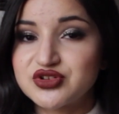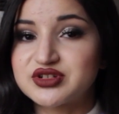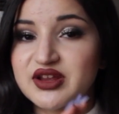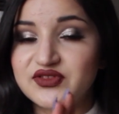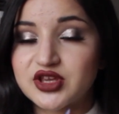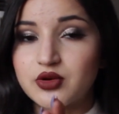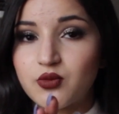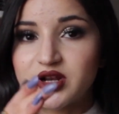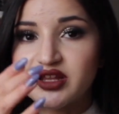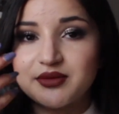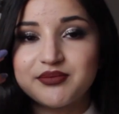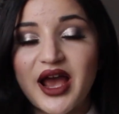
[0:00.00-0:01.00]
You're definitely going to
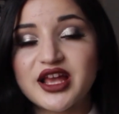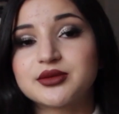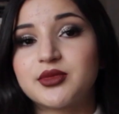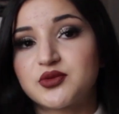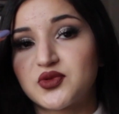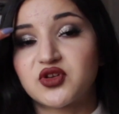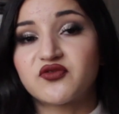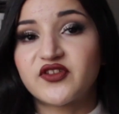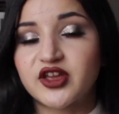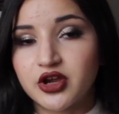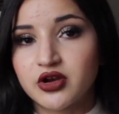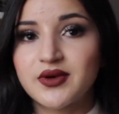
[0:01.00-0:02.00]
want to like pack them on with your
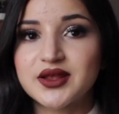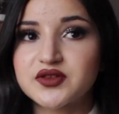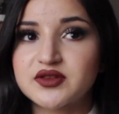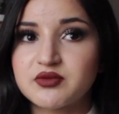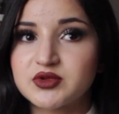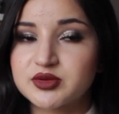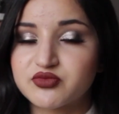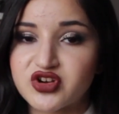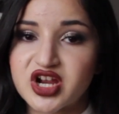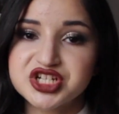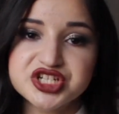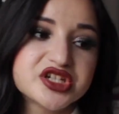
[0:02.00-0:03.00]
finger rather than with a
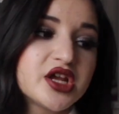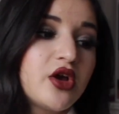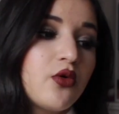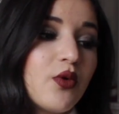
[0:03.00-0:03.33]
brush.